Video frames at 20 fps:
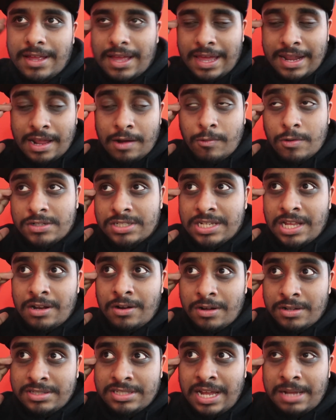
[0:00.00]
And I watched it a
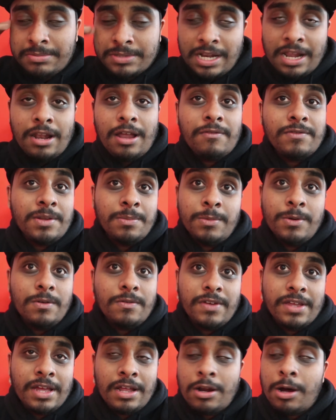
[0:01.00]
lot of times, and I loved the
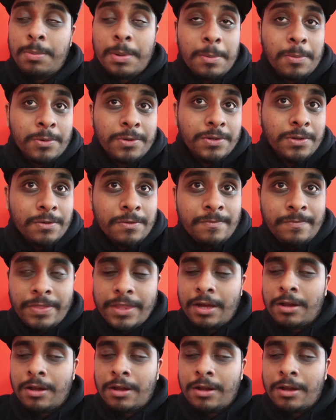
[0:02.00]
movie. A lot of people do.